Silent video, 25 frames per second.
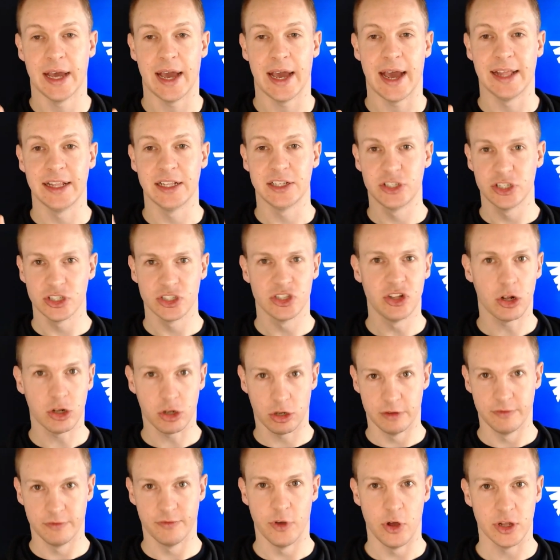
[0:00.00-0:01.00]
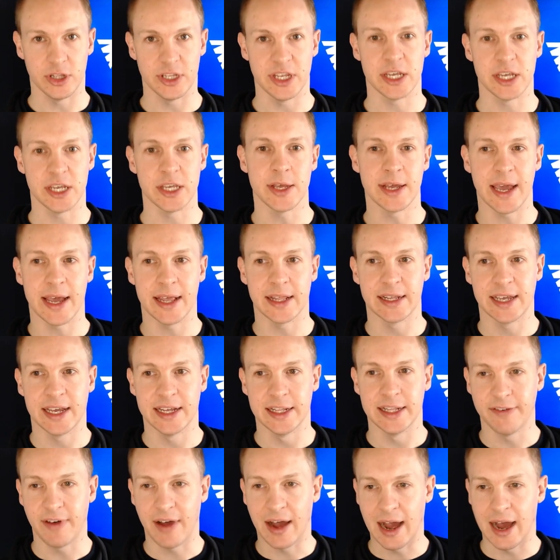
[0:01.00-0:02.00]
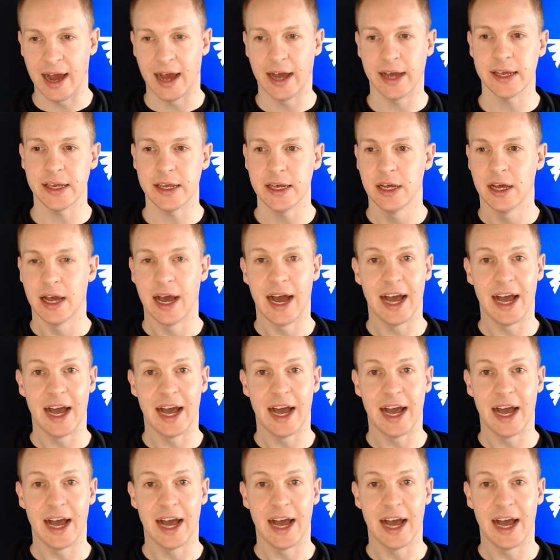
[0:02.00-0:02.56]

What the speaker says: and it's just not converting, you're getting kind of high